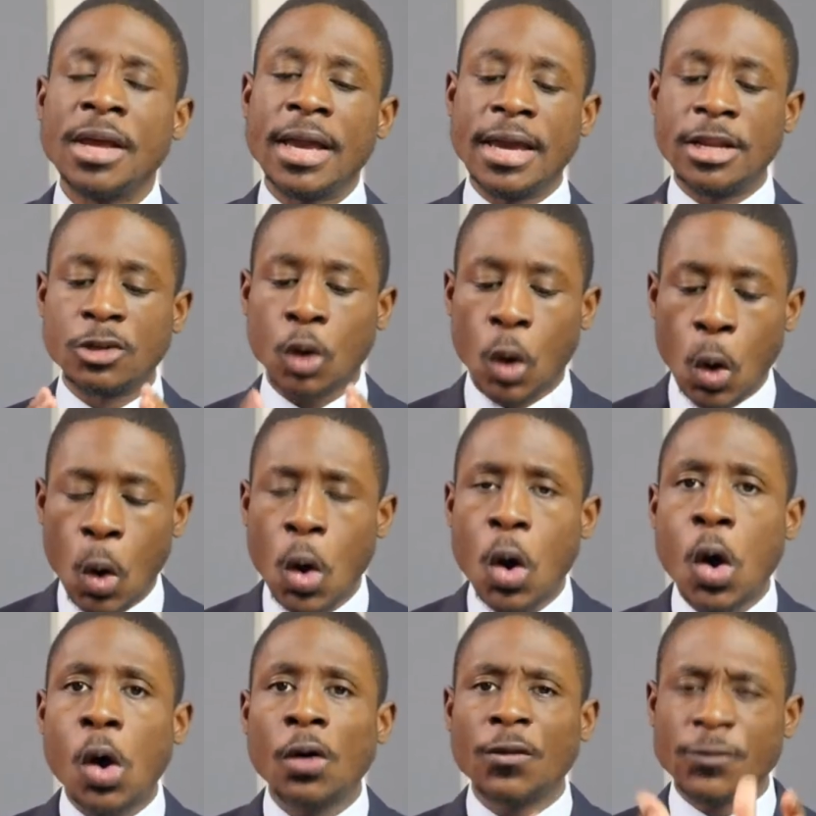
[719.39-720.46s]
it is
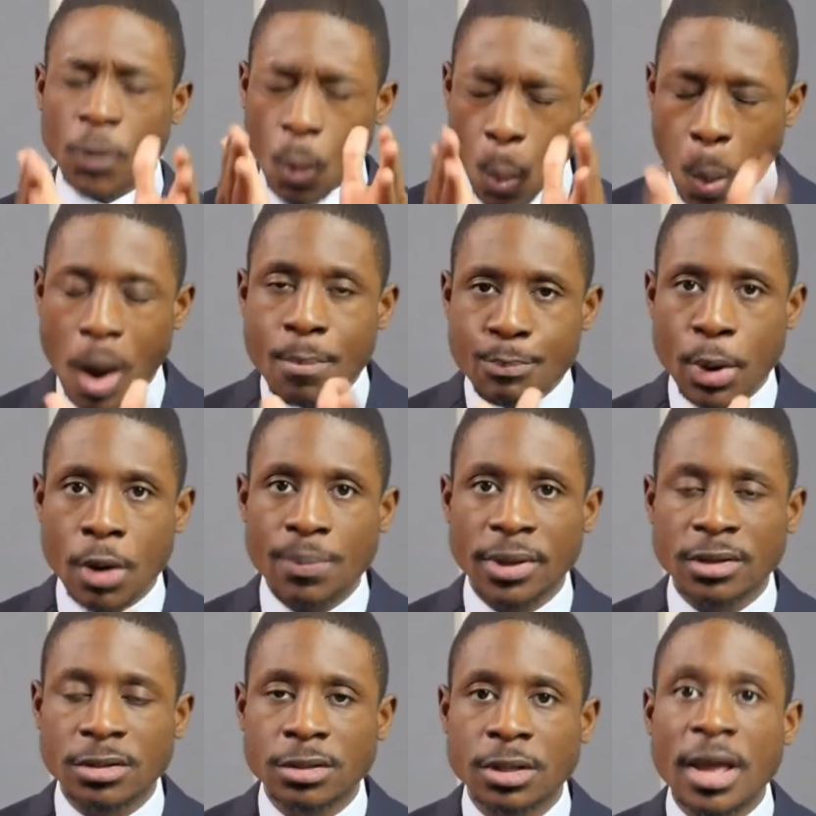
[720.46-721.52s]
all for one
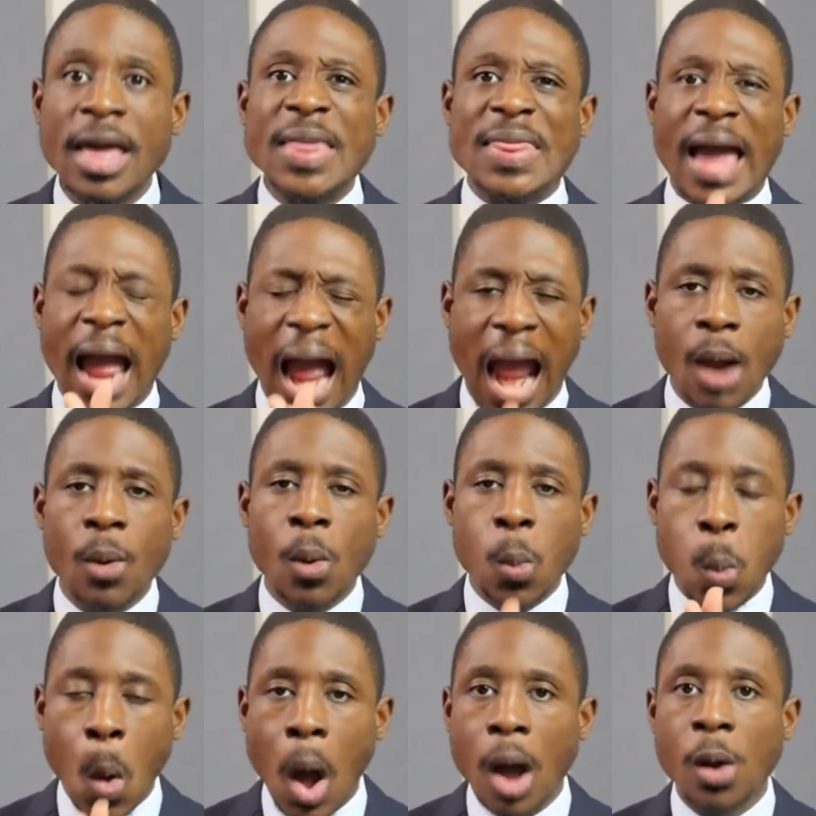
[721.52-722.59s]
purpose, that our
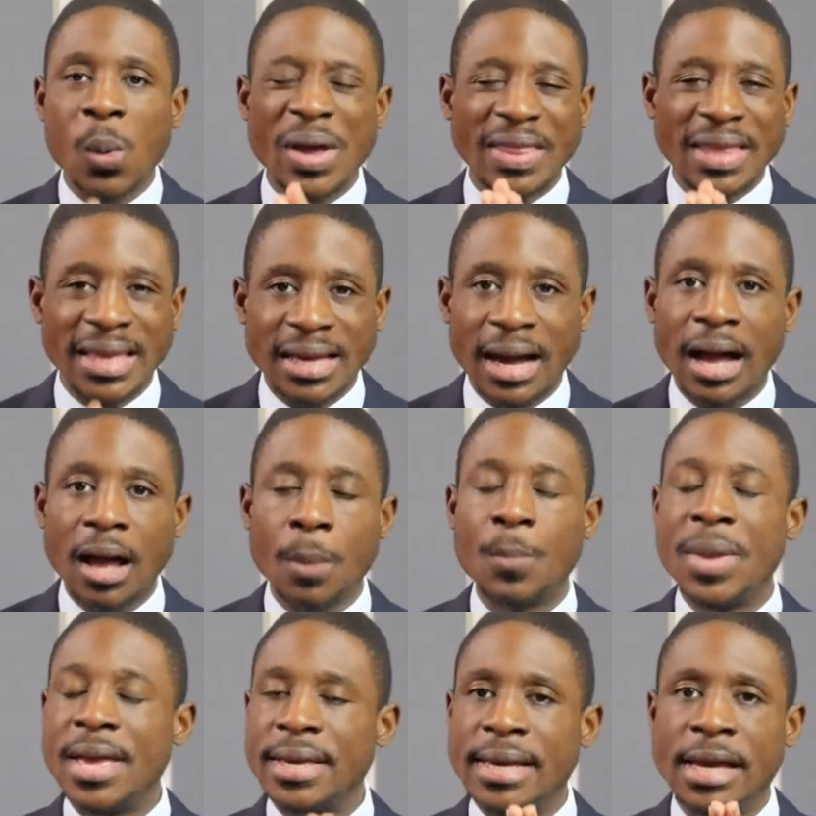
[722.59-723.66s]
walk with God
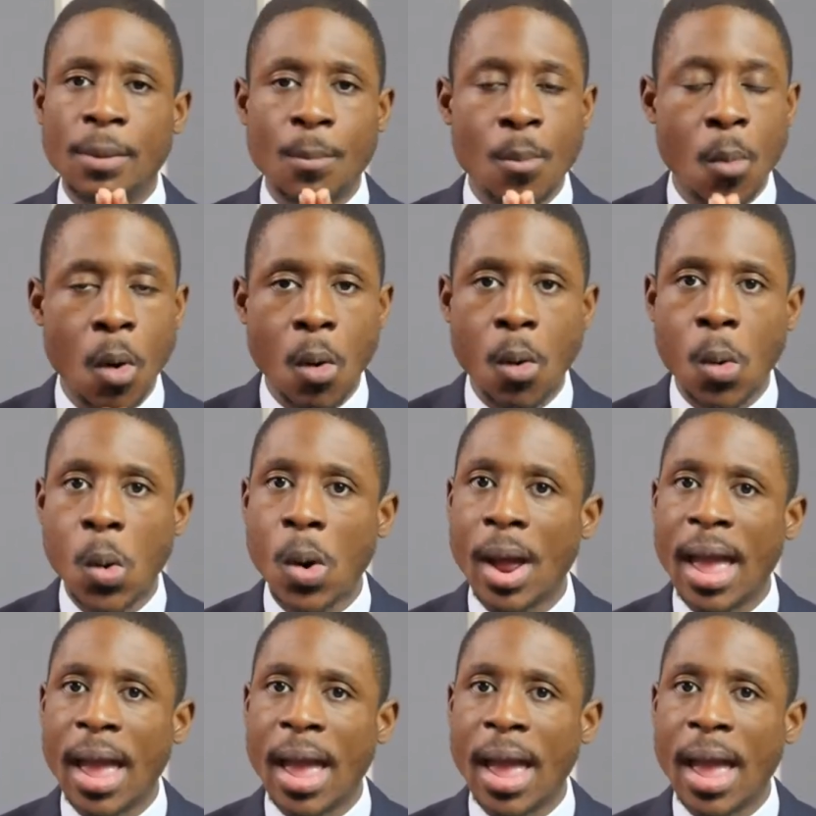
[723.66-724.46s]
may get more